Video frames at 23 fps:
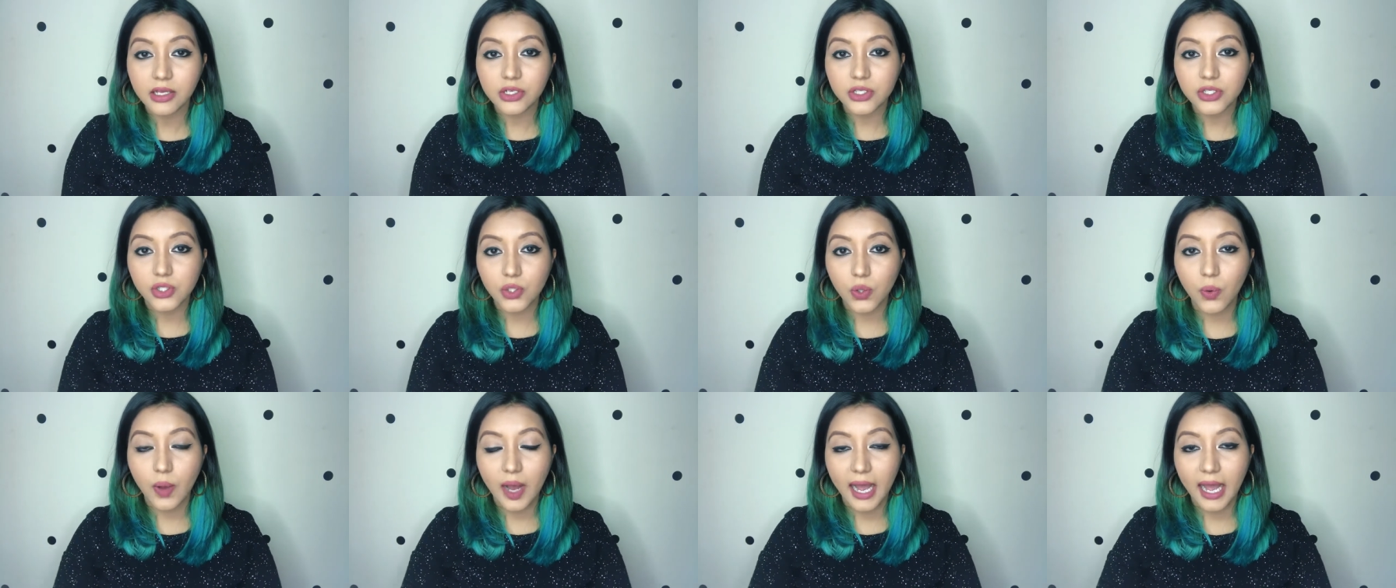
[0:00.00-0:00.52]

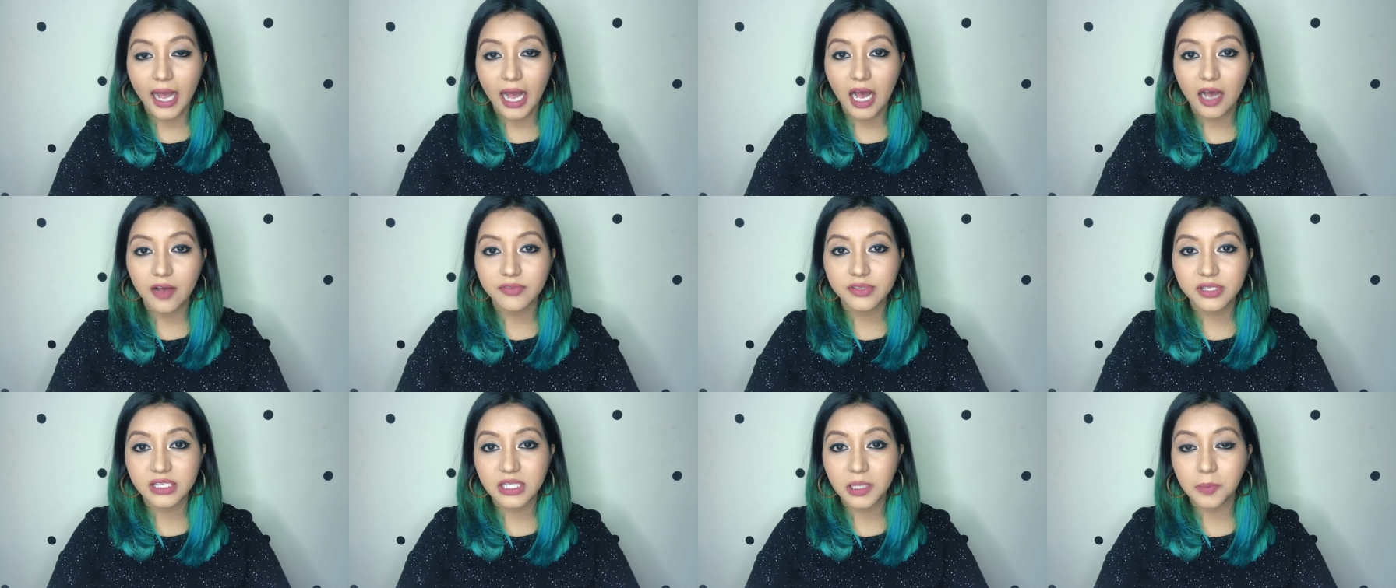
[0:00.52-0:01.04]
so I
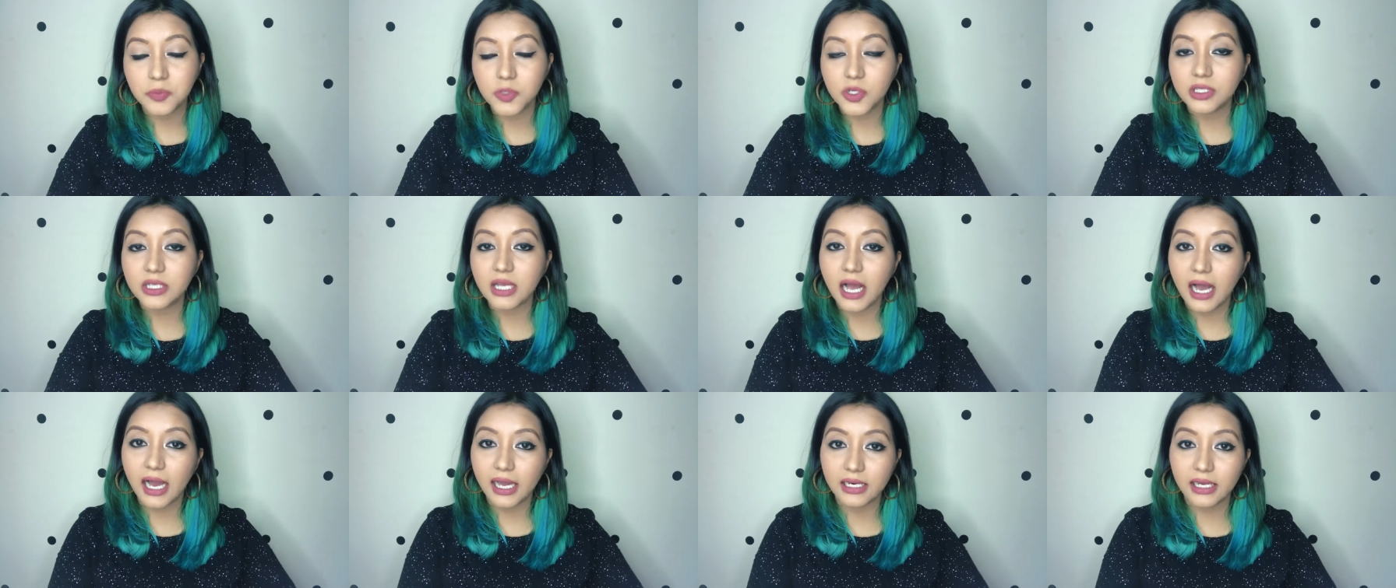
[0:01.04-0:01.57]
have skipped on
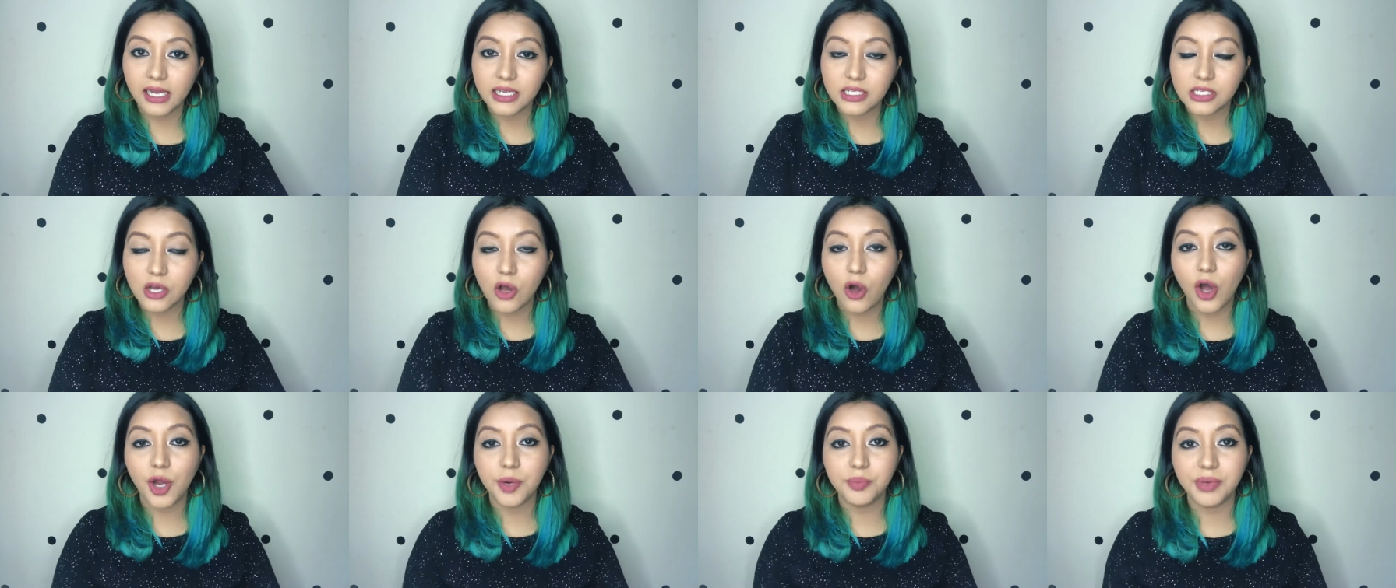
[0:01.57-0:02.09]
the
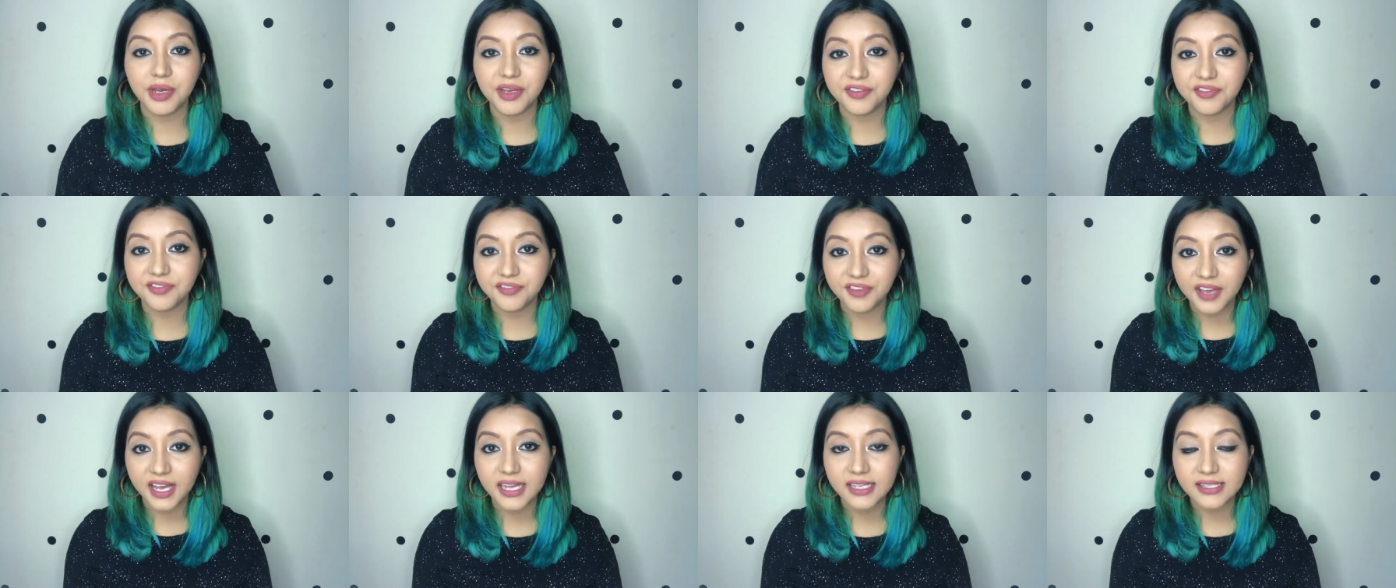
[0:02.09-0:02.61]
highlighter on my
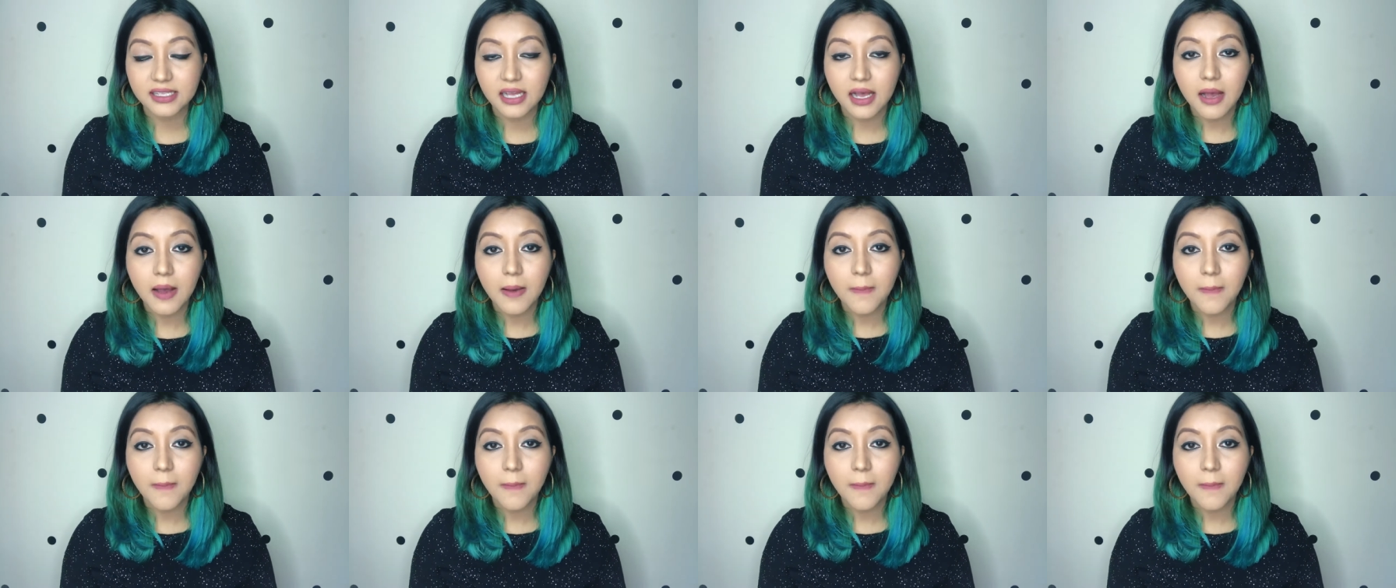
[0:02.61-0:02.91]
face